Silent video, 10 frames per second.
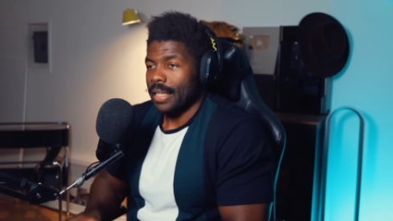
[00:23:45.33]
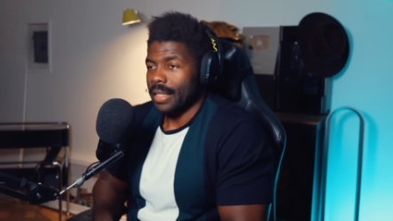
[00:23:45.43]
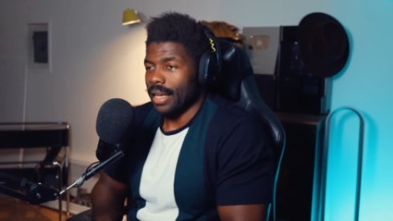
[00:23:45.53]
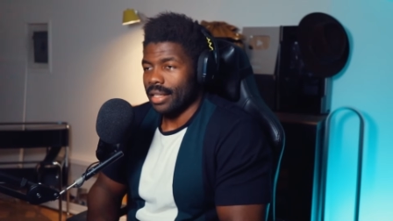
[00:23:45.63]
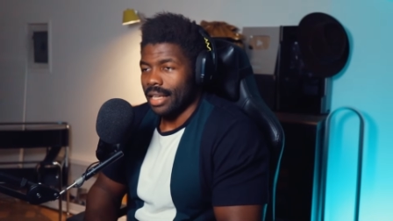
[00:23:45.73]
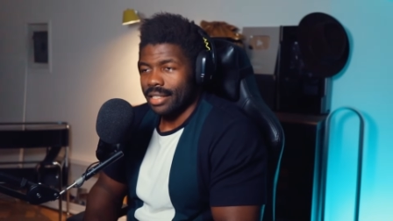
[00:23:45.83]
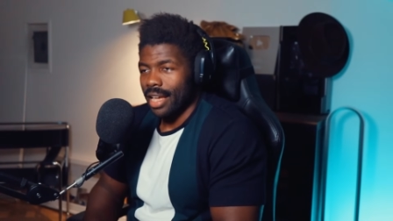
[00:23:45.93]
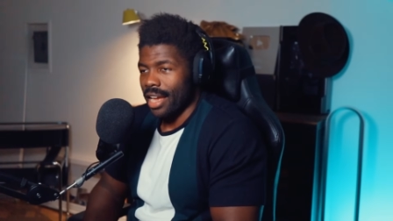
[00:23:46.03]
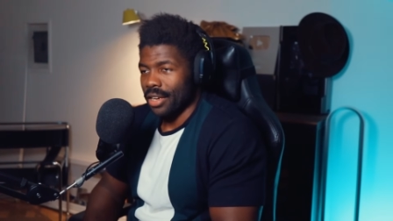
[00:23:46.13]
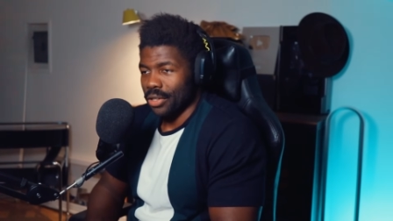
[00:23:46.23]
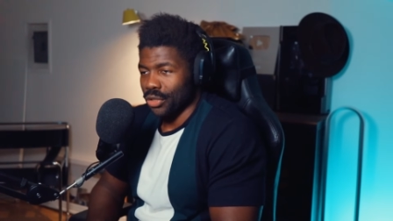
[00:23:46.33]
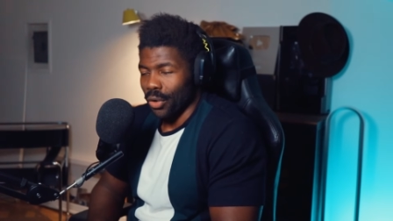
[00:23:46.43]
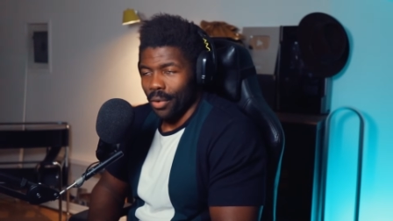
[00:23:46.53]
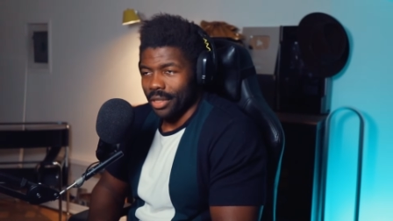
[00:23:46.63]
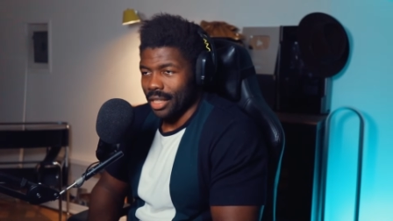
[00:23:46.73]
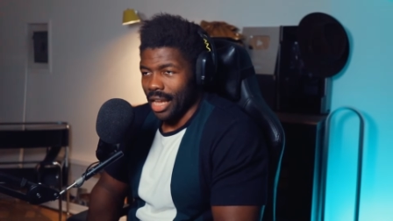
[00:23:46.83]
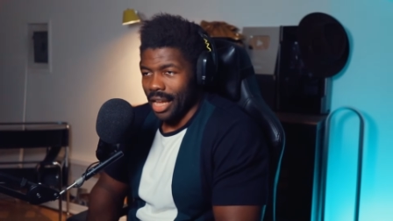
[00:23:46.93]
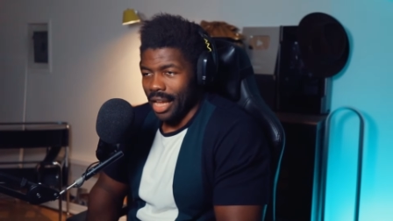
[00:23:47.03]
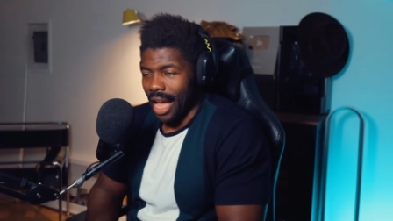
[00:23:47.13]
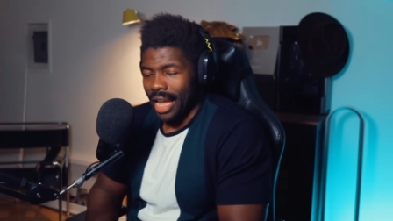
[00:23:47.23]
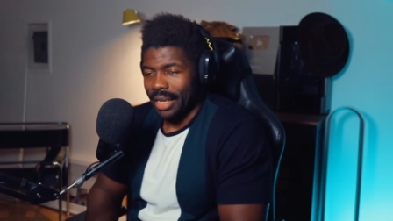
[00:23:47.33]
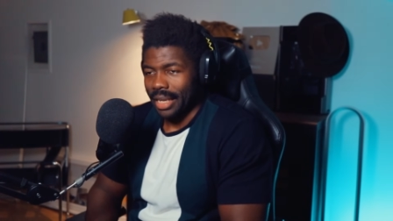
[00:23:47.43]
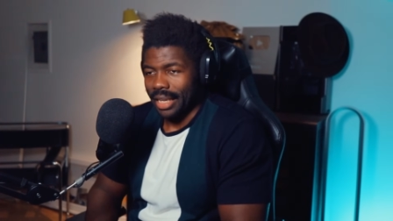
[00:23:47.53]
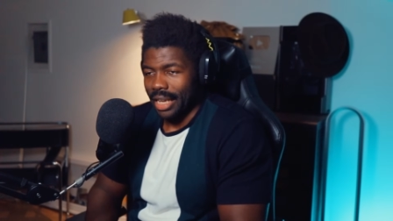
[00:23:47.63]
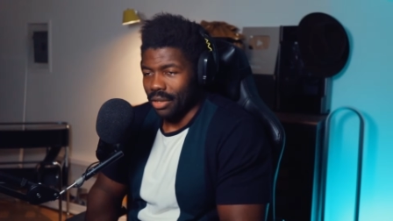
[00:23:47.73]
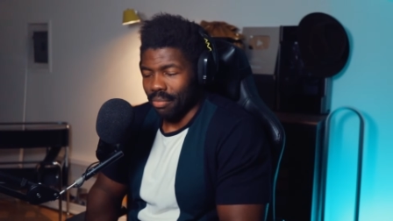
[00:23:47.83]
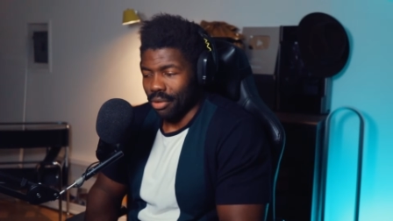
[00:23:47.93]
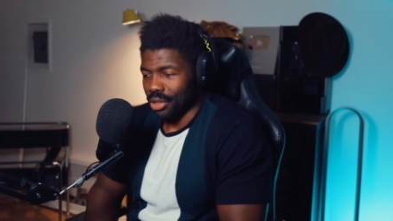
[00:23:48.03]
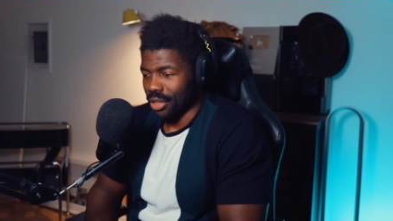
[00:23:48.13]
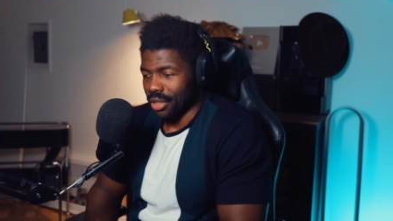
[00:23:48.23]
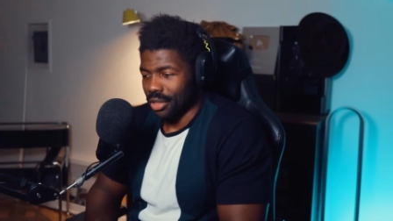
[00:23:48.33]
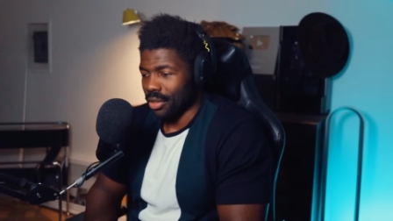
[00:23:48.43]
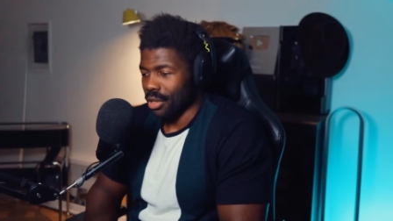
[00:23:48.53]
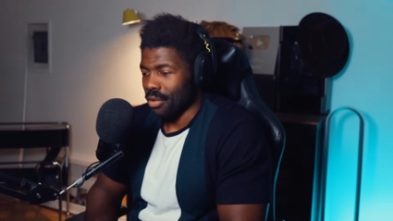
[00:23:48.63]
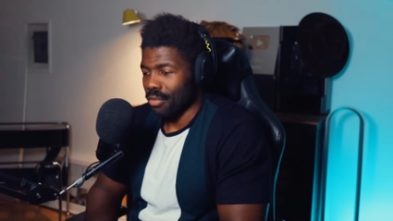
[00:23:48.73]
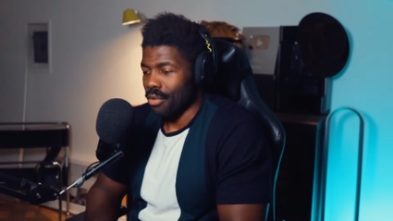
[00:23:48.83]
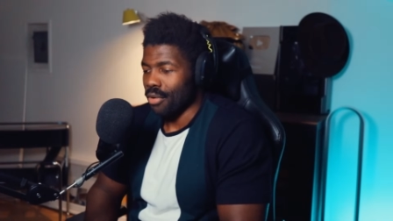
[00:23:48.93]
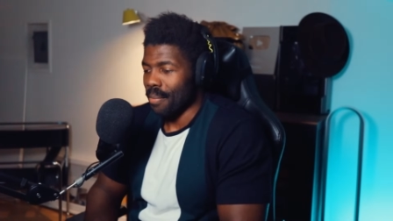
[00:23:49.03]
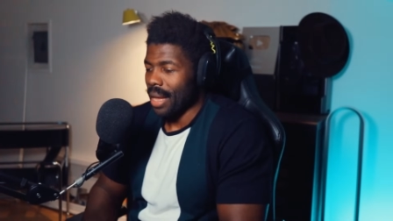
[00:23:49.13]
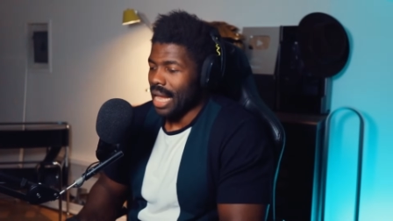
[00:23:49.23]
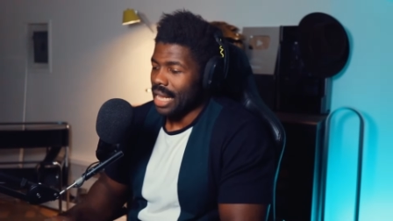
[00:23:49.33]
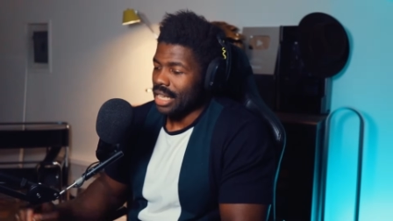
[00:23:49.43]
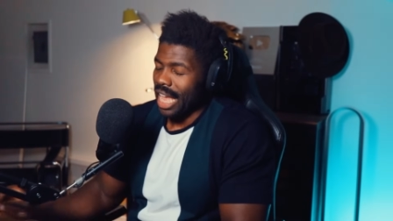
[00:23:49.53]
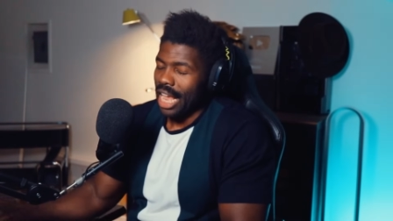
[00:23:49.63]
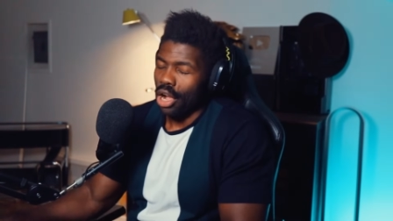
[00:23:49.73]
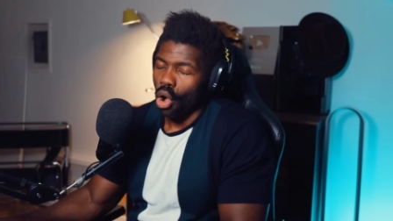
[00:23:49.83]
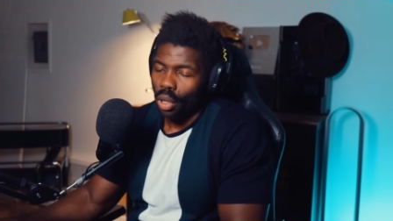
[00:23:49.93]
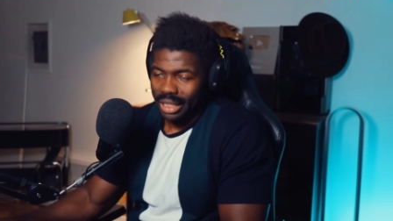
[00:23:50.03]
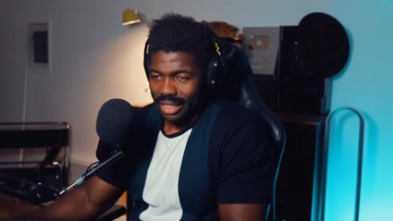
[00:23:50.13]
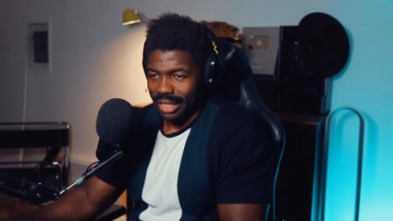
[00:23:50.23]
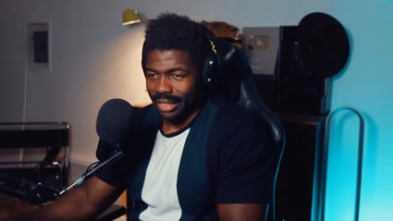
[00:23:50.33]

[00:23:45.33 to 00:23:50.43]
That, that tiger shot there, hiding in the bushes, will remain a haunting